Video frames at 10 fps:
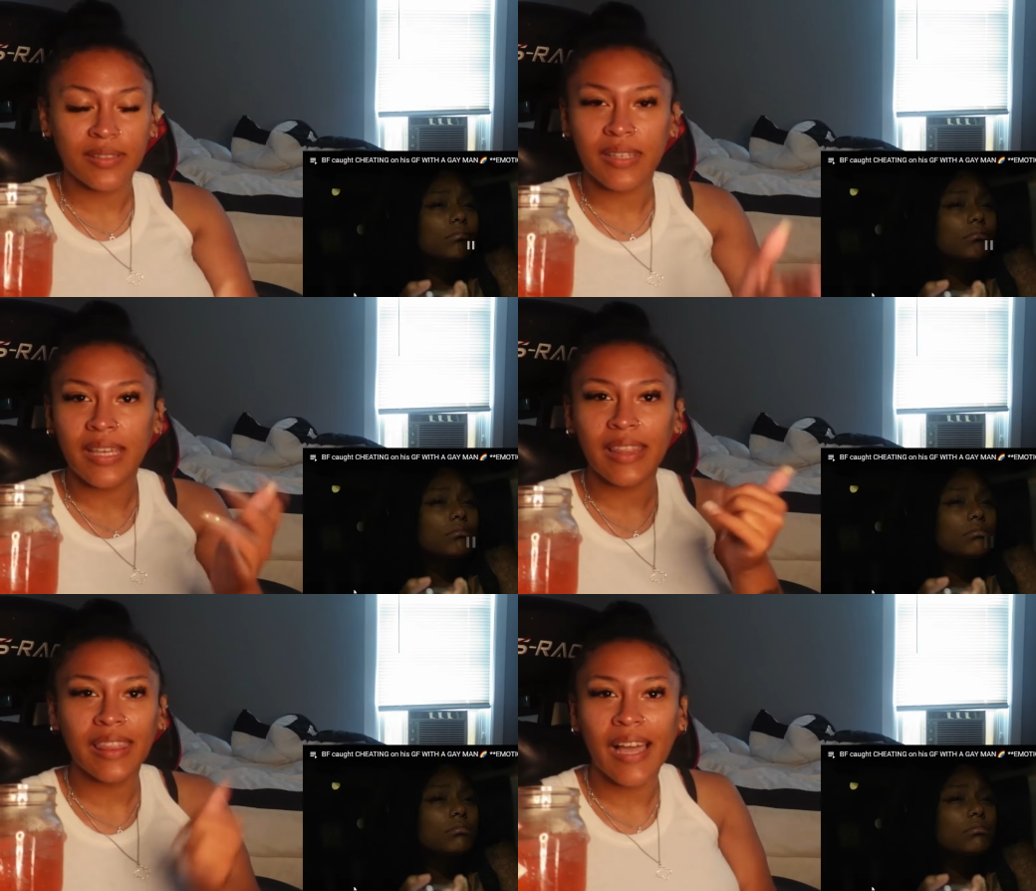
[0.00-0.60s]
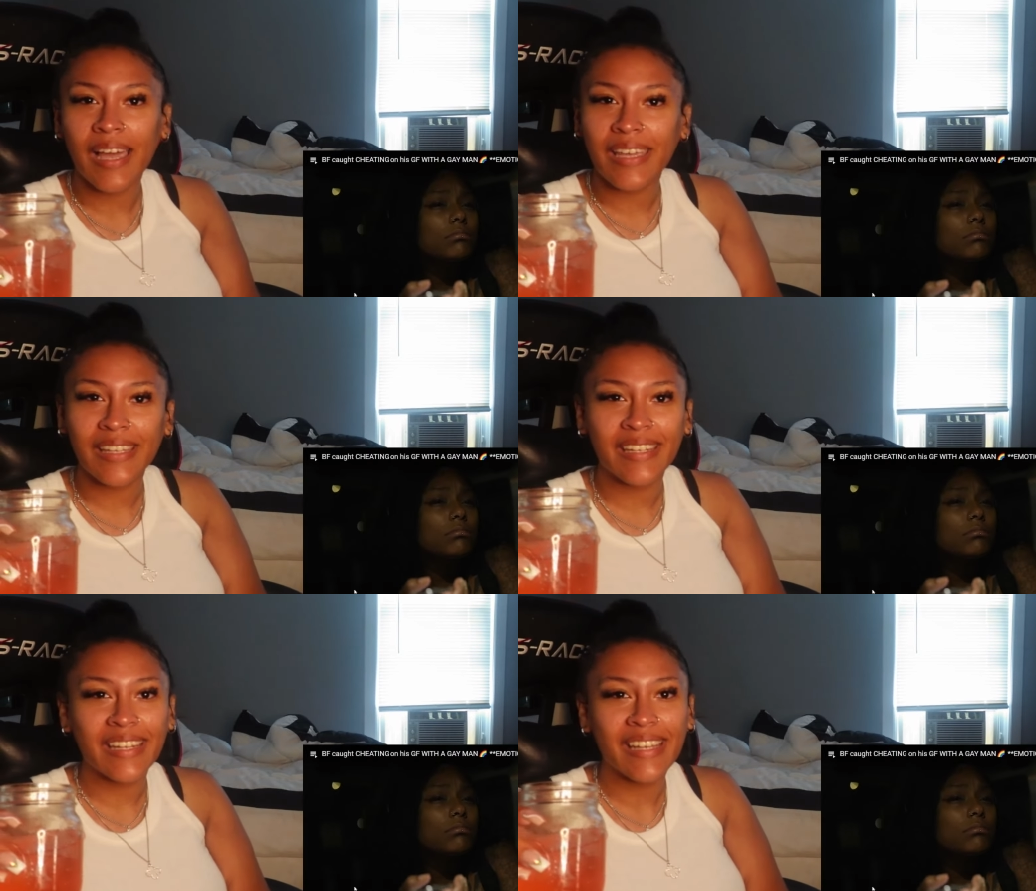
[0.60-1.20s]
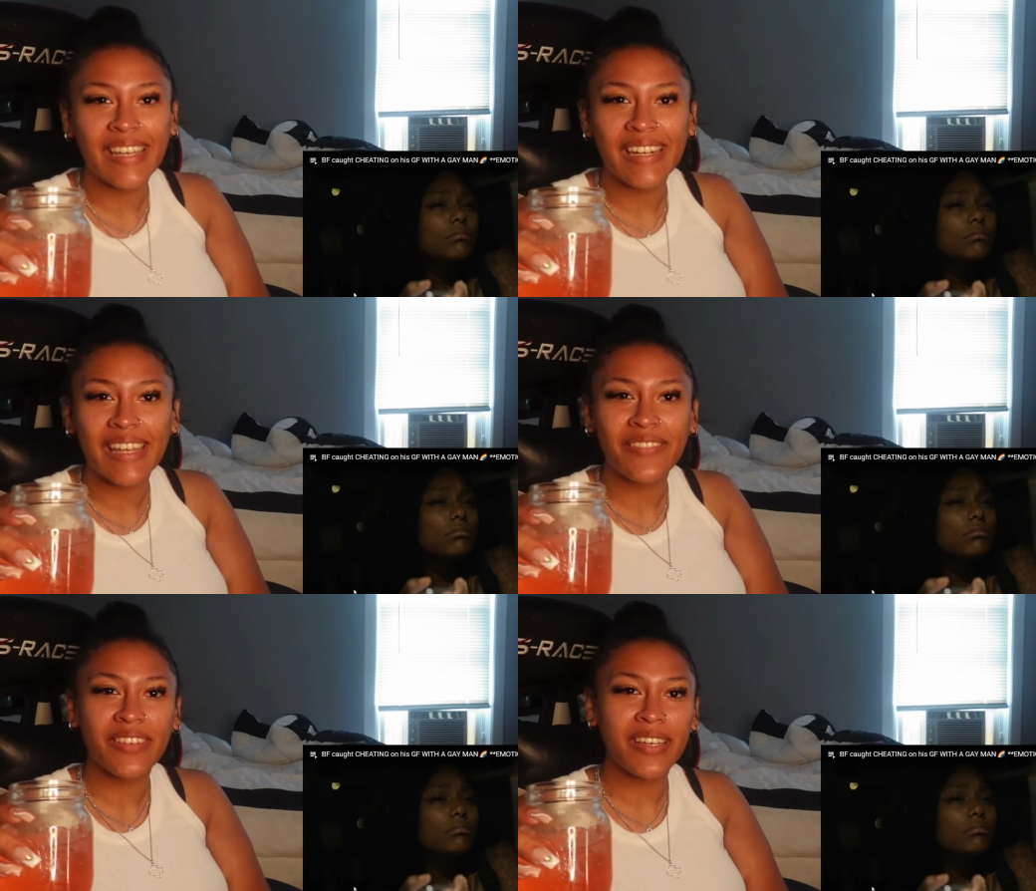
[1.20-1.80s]
Speaker 1: He lying and he ain't
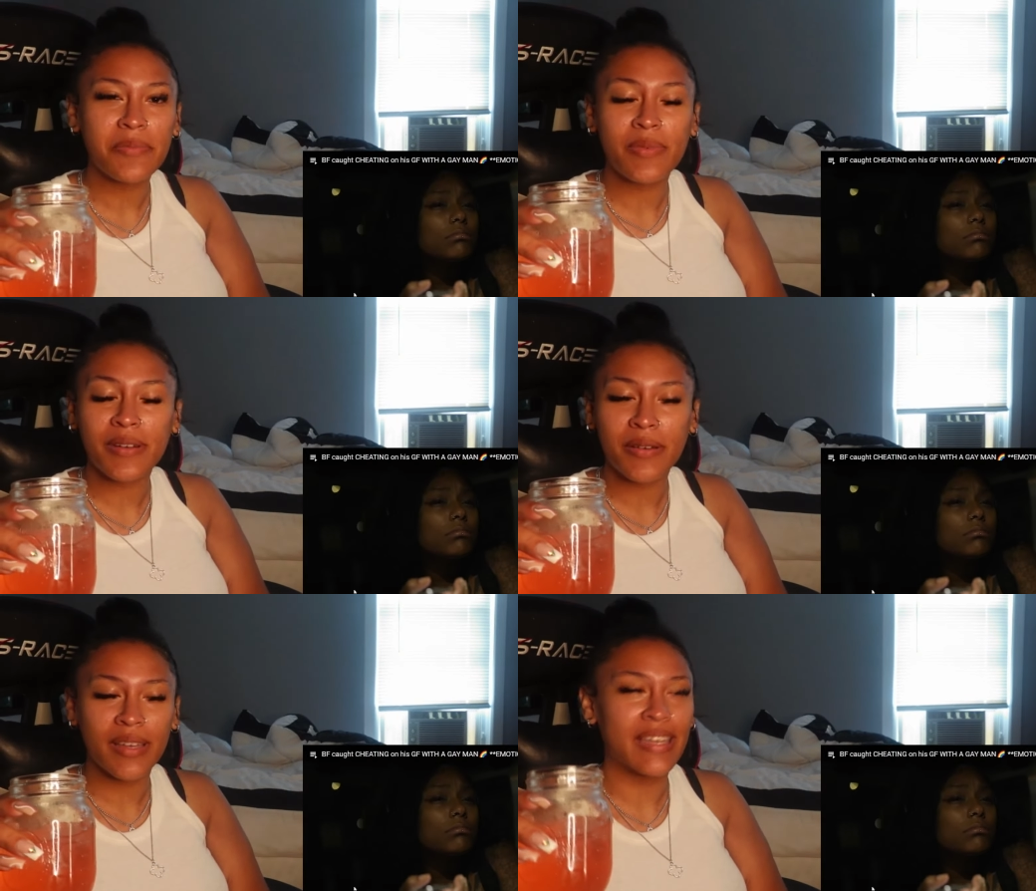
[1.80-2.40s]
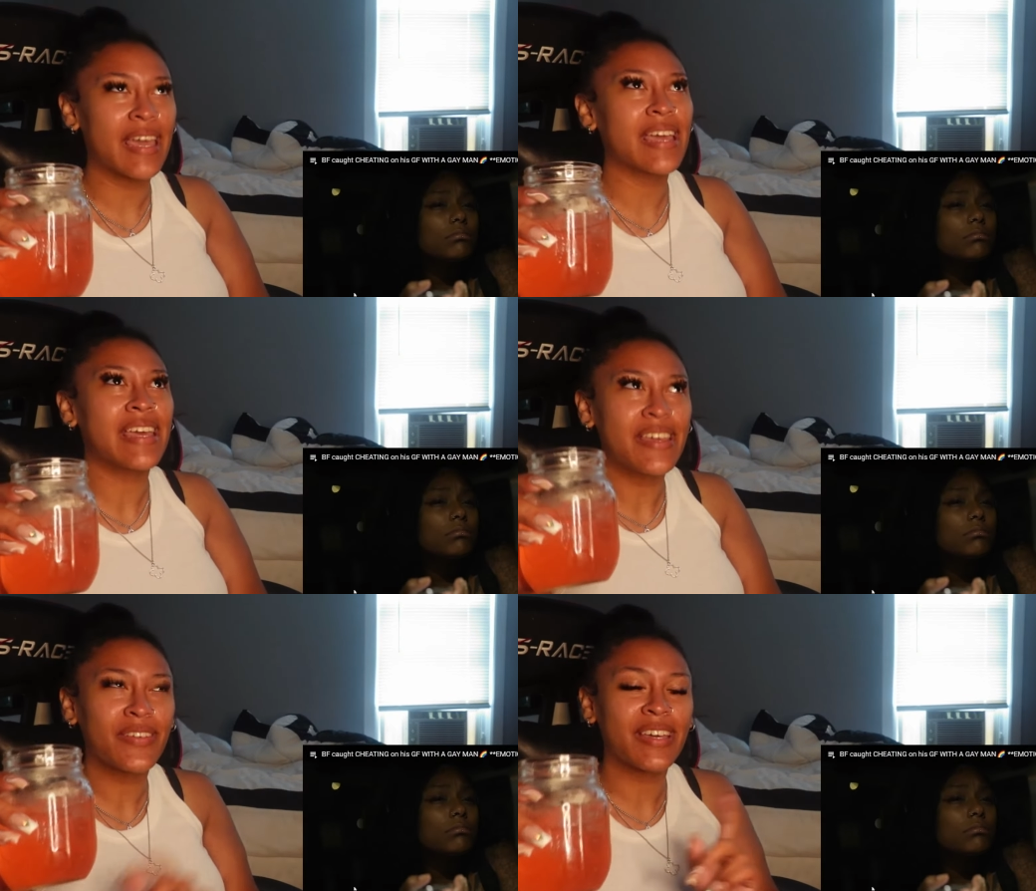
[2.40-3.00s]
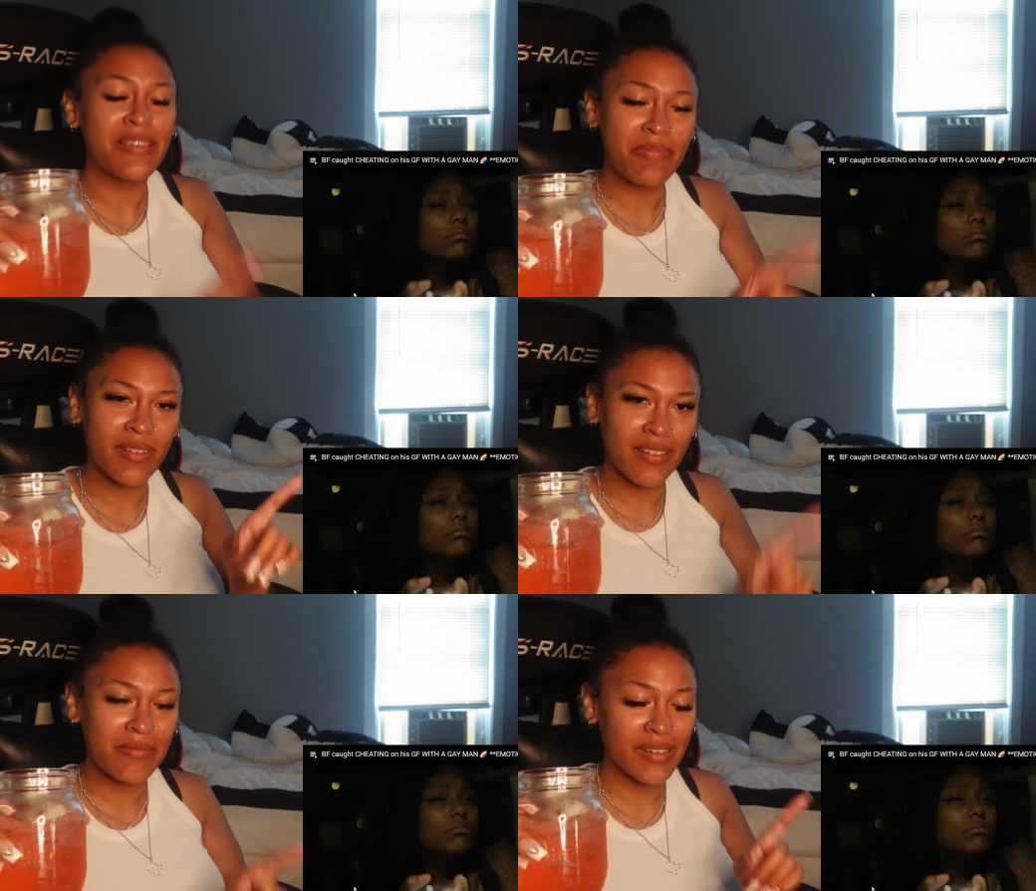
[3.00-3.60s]
even keeping up. He ain't even keeping
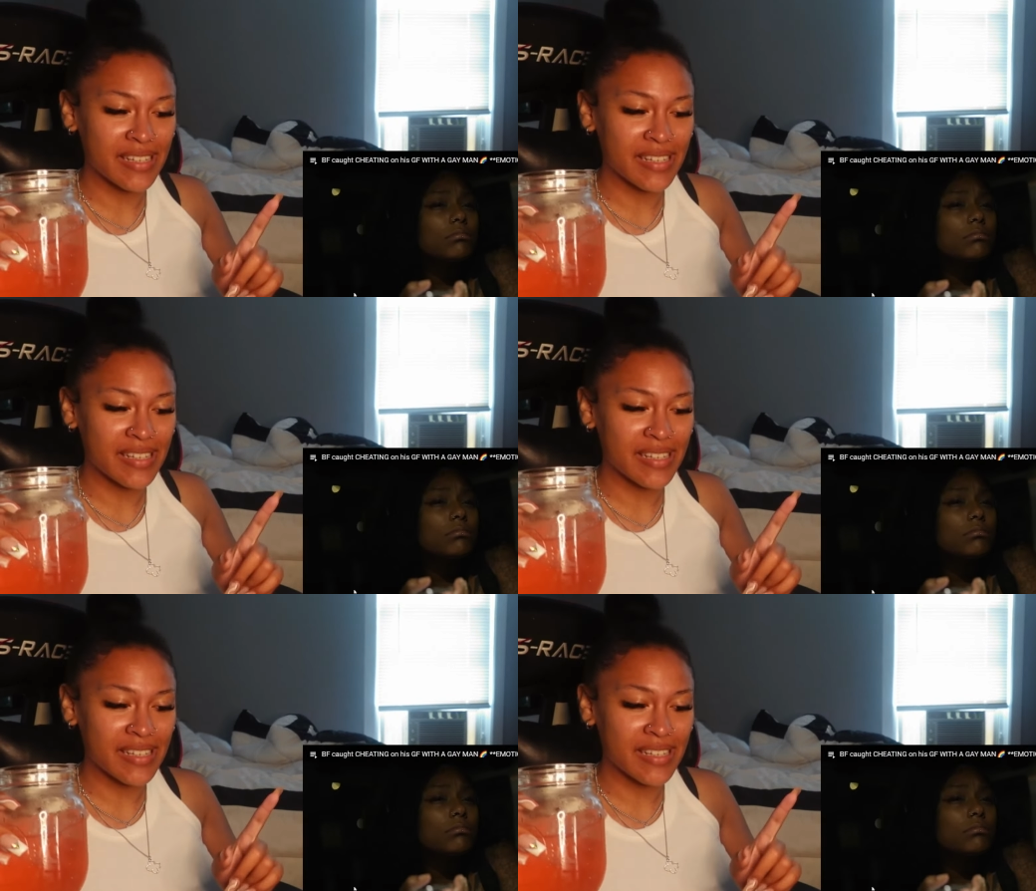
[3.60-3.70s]
up with